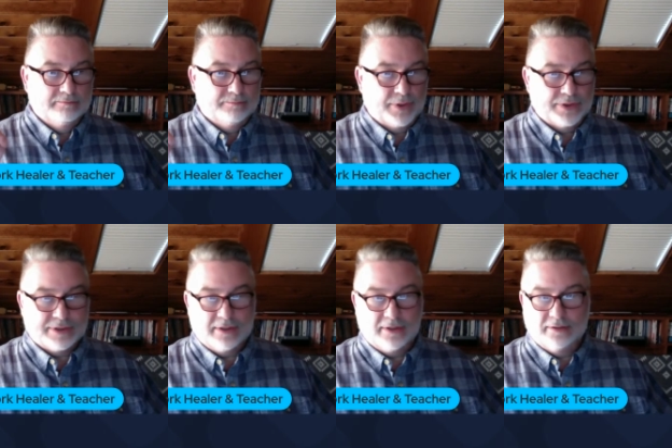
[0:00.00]

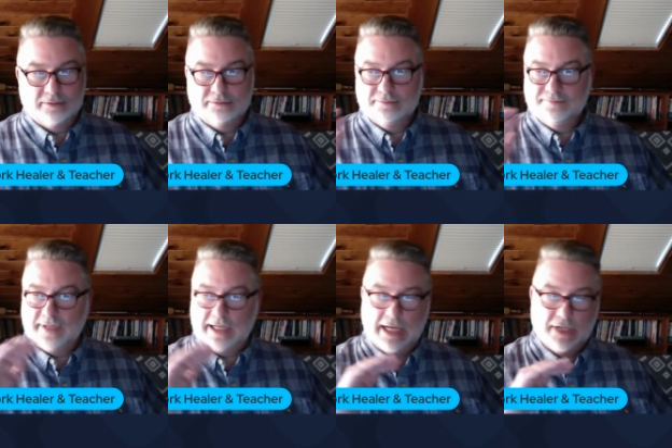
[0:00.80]
personal,
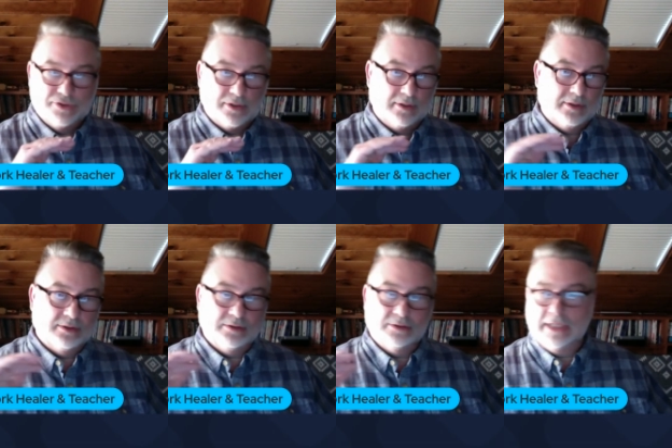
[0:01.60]

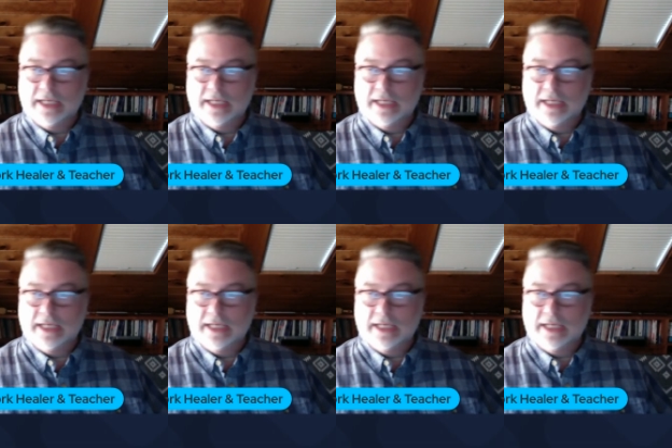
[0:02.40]
financial,